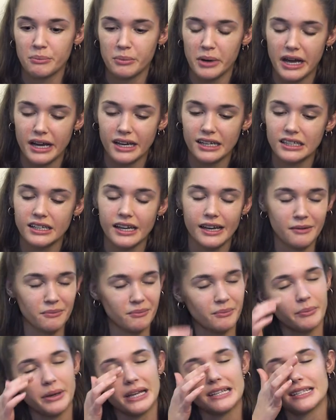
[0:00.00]
by,
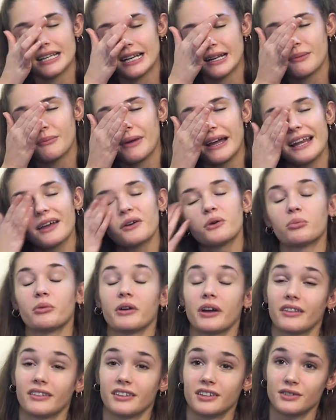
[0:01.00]
basically my little
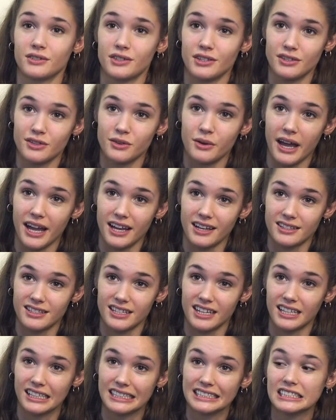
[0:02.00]
brother used to do
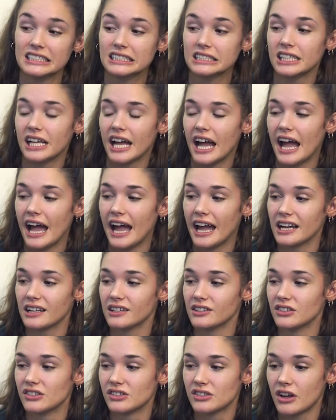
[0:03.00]
acting
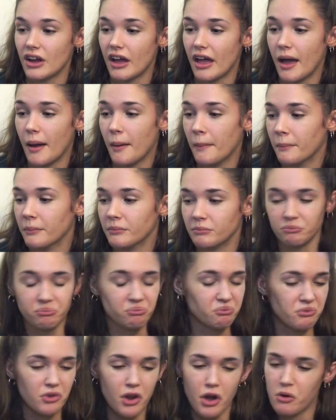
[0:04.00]
and
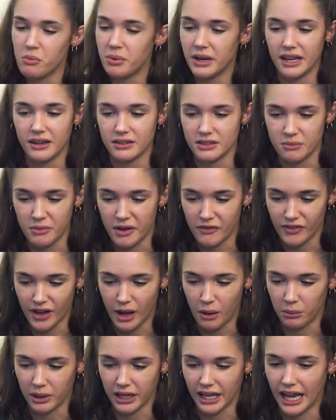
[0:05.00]
nobody else in my
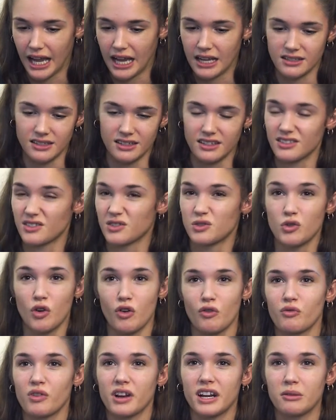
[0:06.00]
family has, and it's
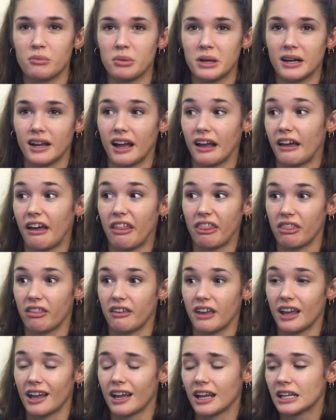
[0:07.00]
not really been like a
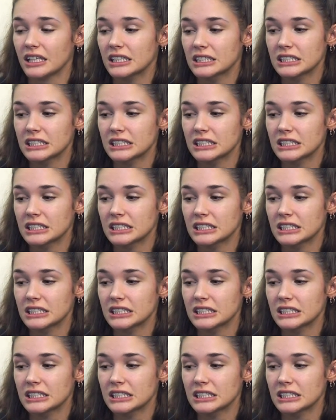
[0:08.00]
thing.